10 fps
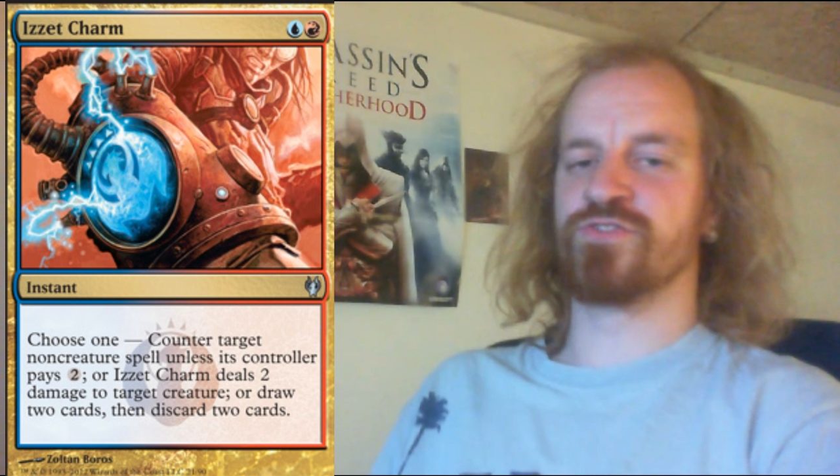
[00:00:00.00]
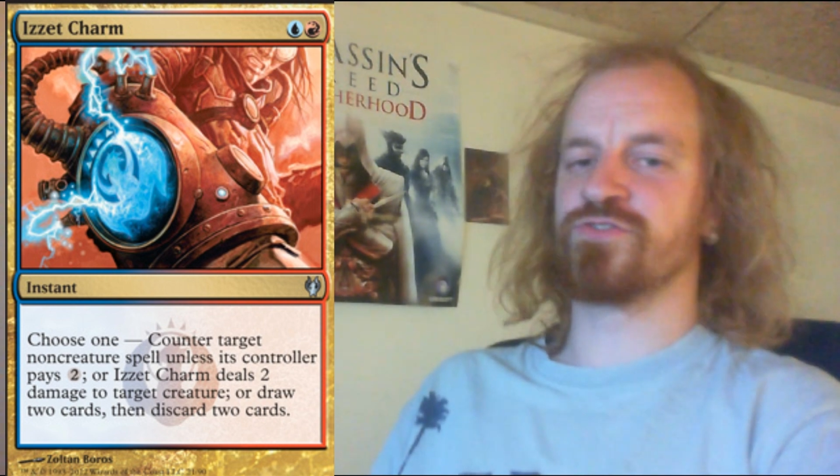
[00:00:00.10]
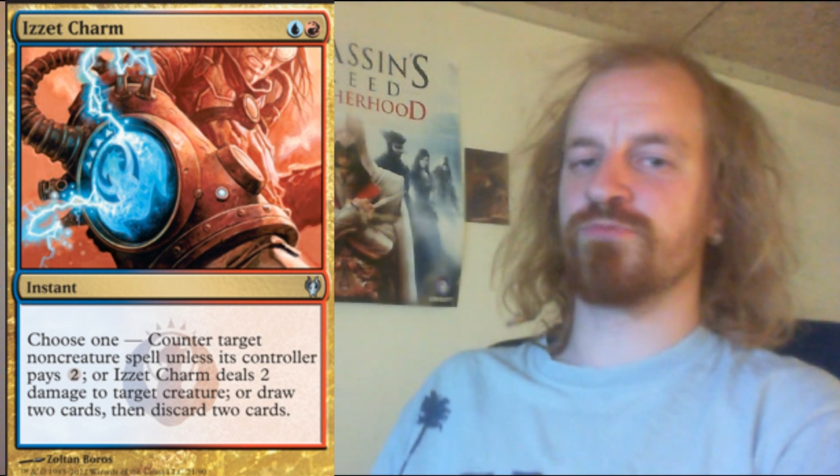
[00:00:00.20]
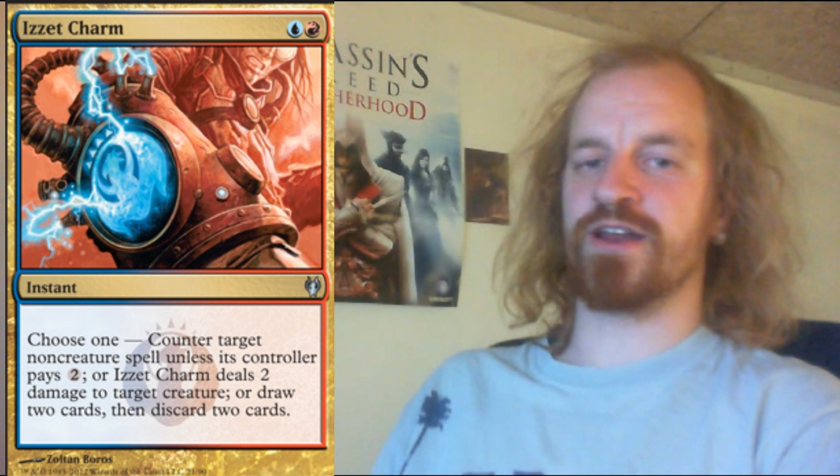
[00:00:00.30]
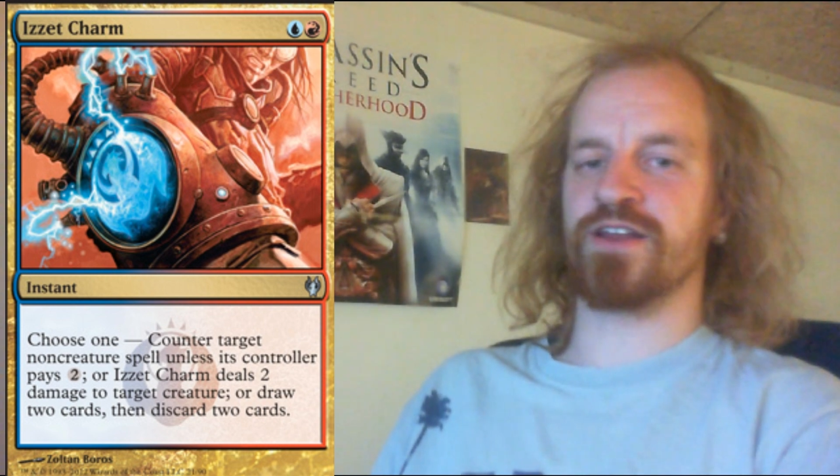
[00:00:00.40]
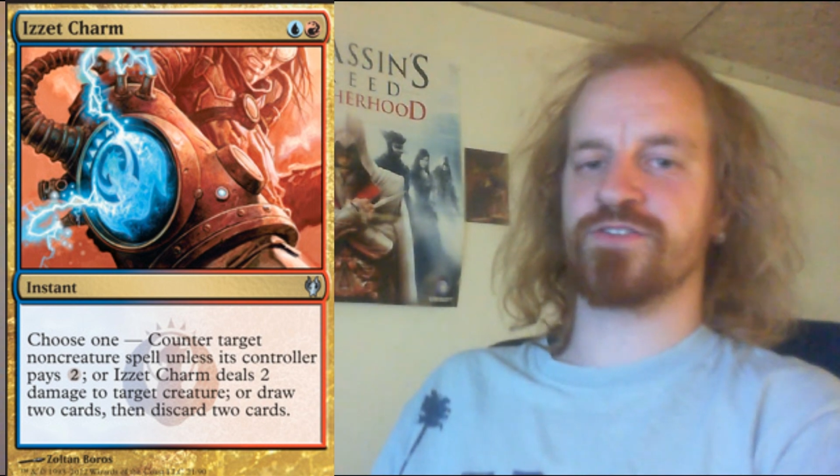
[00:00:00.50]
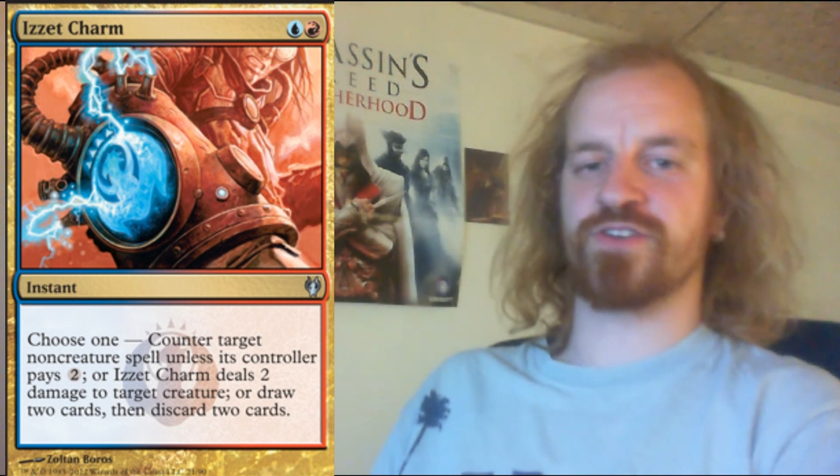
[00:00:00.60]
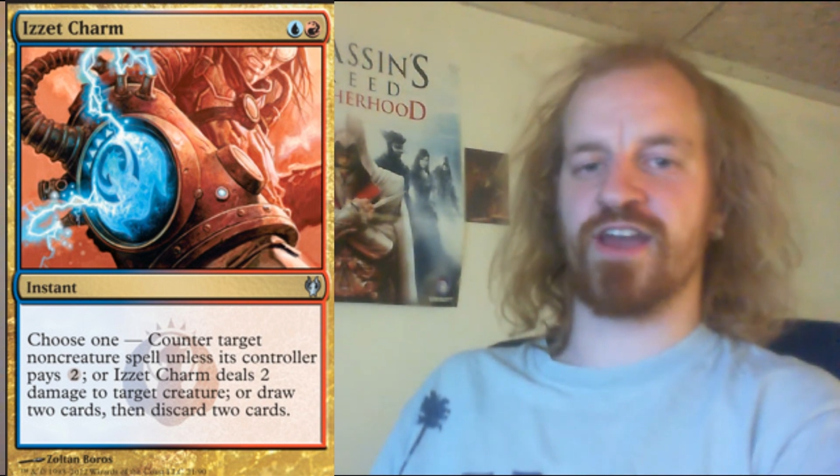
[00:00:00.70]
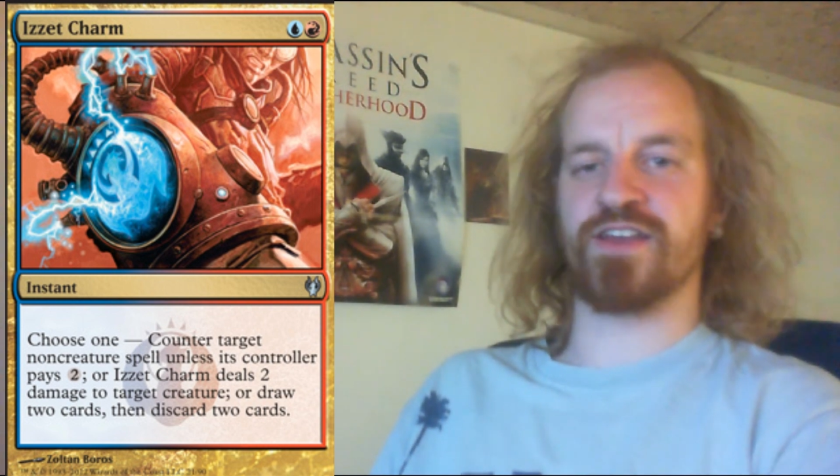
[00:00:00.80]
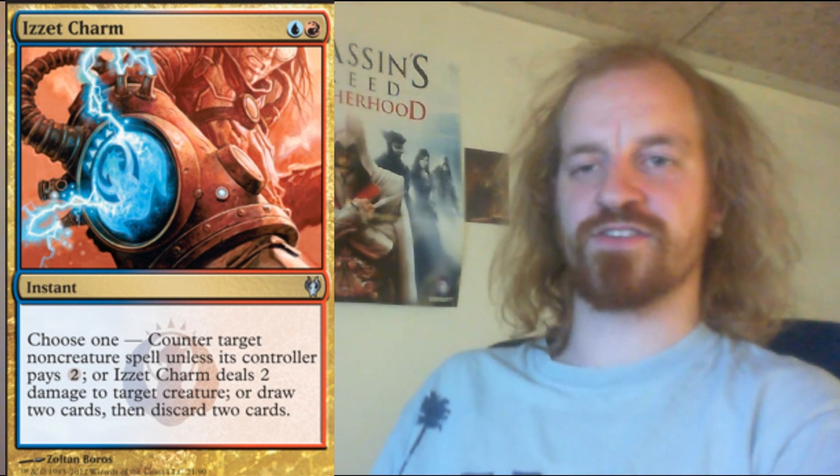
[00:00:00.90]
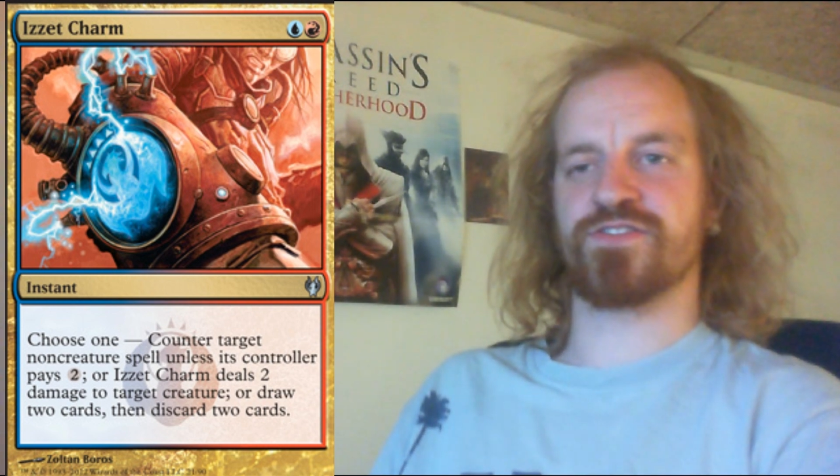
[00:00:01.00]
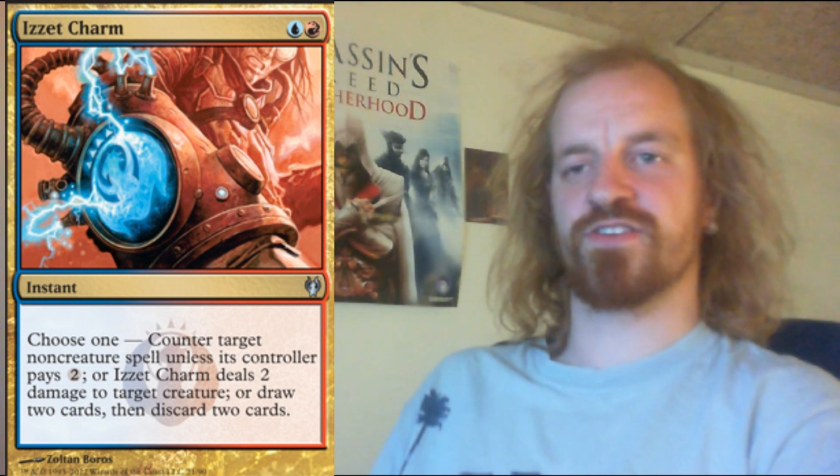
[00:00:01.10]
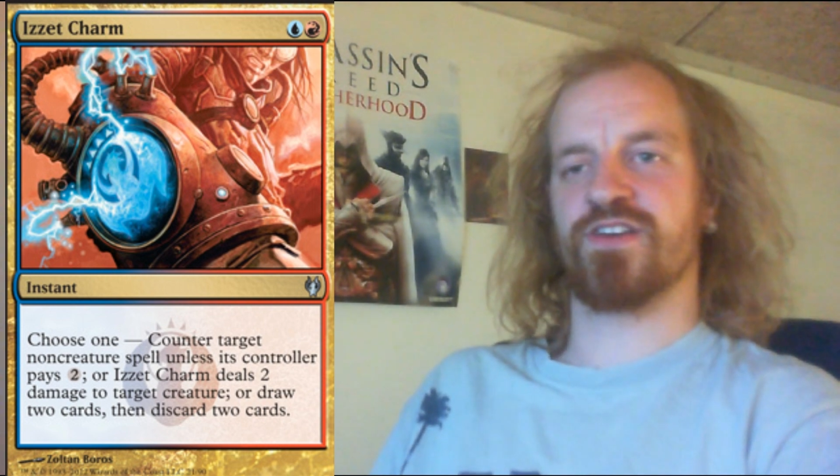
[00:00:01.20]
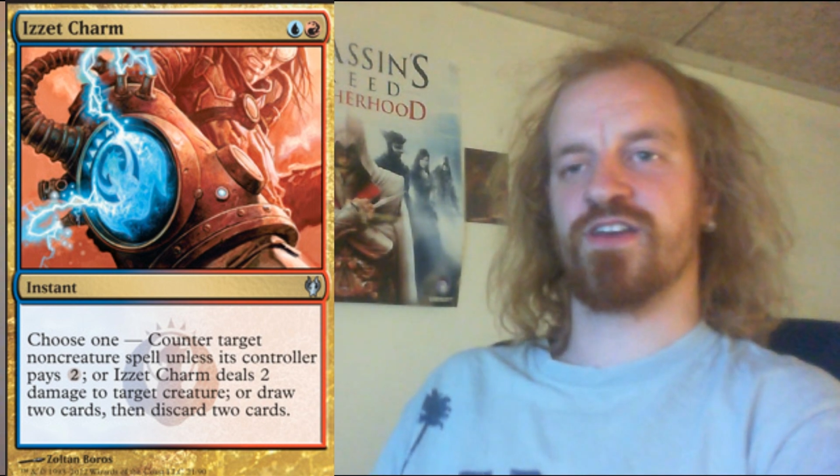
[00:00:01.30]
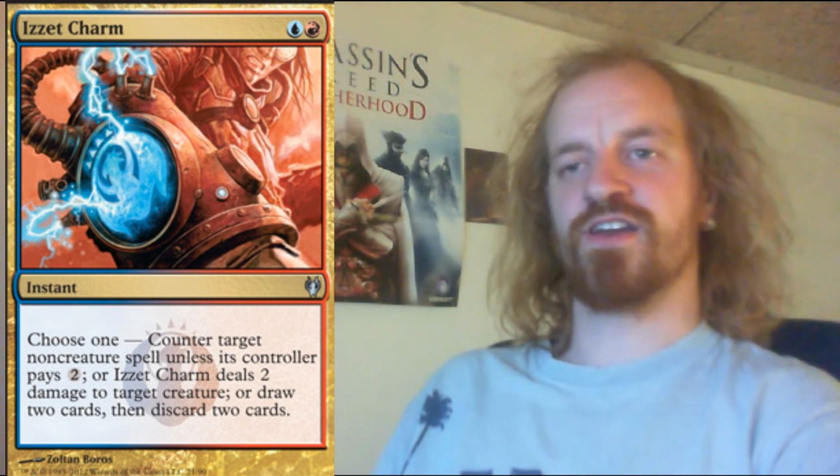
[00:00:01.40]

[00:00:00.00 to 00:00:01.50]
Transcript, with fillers: you 2 mana to cast.